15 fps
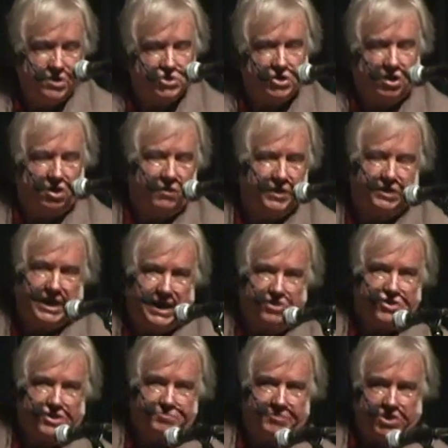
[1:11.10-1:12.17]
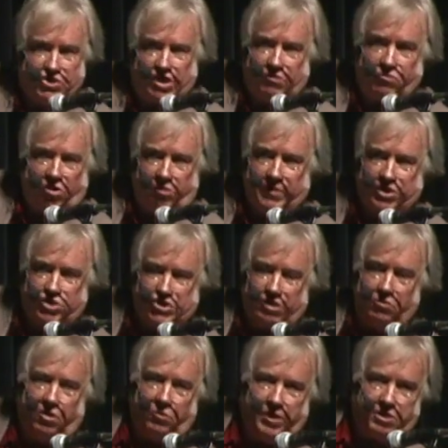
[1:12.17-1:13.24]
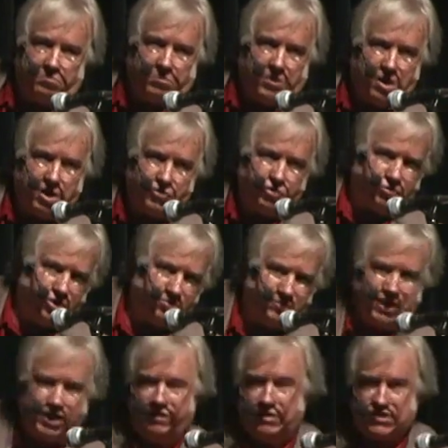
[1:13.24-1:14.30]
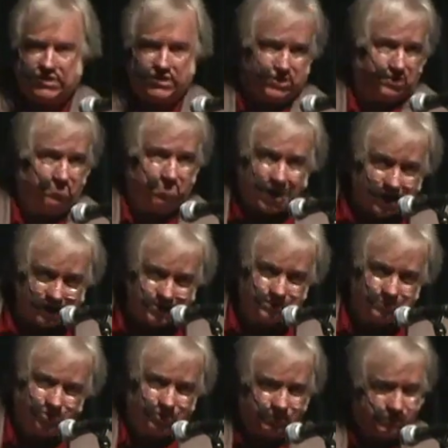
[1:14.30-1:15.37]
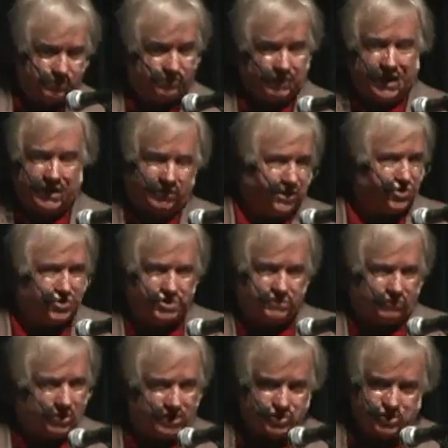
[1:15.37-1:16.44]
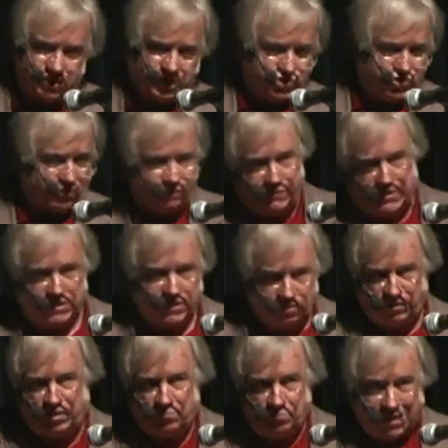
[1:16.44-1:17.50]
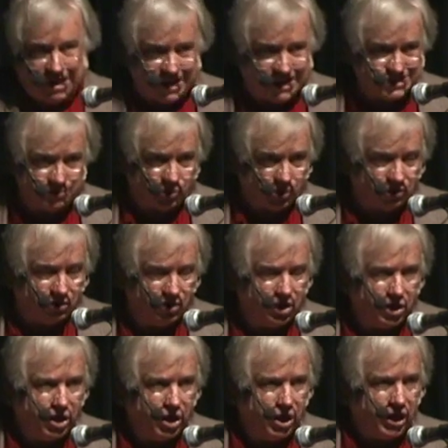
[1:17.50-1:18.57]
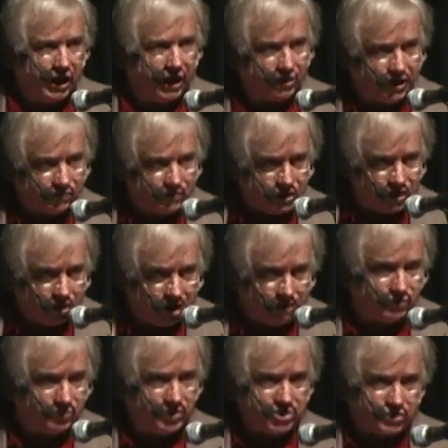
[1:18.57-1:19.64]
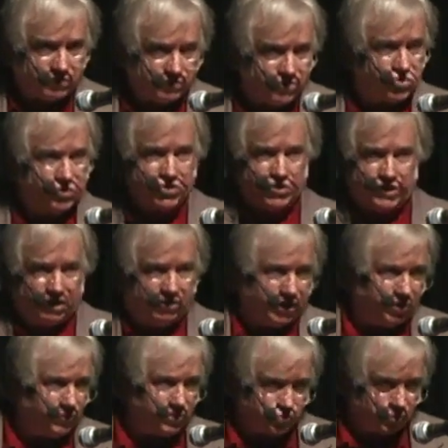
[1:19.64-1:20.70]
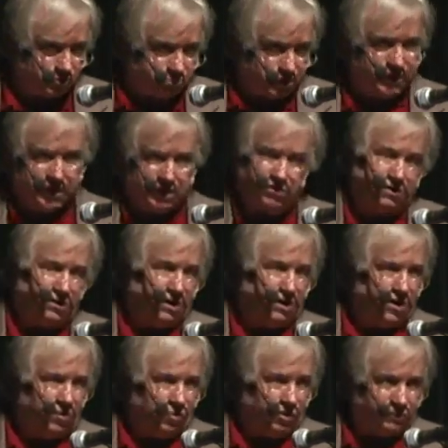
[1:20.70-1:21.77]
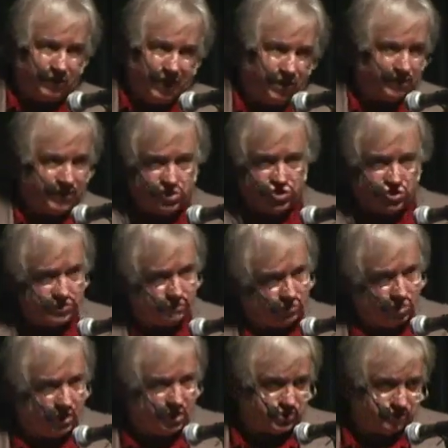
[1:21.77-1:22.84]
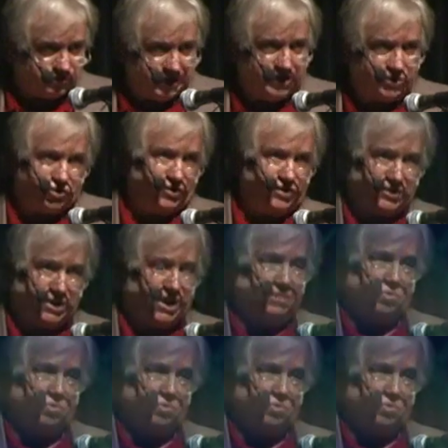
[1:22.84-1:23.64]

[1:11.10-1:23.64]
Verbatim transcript: So it can't just be zero, but zero with a bar through it, meaning this is impossible. Violations of laws of nature are physically impossible. And yet the government's official scenario is replete with violations of laws of nature, as I